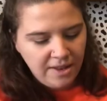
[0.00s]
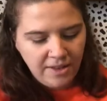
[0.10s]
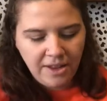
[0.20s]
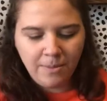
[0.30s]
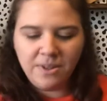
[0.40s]
Now
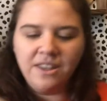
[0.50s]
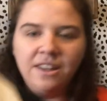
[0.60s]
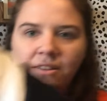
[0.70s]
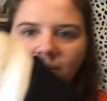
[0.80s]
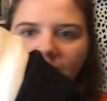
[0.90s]
that I am seeing
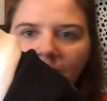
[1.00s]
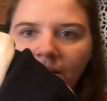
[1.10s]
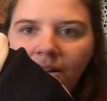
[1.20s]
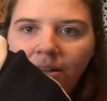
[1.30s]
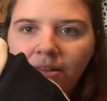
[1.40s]
it, there's like a
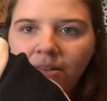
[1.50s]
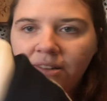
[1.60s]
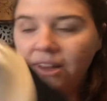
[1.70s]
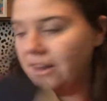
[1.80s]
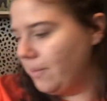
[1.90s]
little
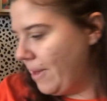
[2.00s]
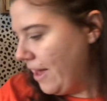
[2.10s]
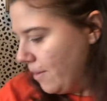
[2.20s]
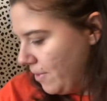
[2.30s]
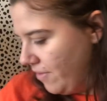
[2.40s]
stain in the
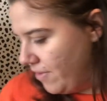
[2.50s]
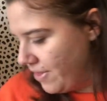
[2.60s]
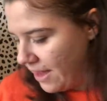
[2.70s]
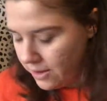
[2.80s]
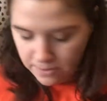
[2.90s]
back, but even if
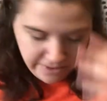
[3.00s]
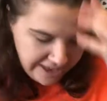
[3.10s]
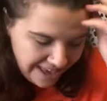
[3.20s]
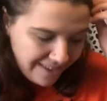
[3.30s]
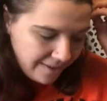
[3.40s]
that
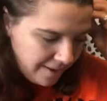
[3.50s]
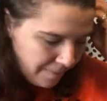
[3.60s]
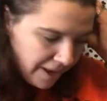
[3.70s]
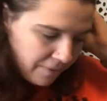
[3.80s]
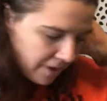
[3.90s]
can't come
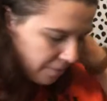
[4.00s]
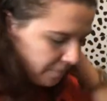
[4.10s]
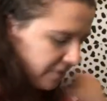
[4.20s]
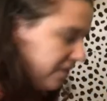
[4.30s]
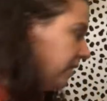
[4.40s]
out, I'll
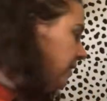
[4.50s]
still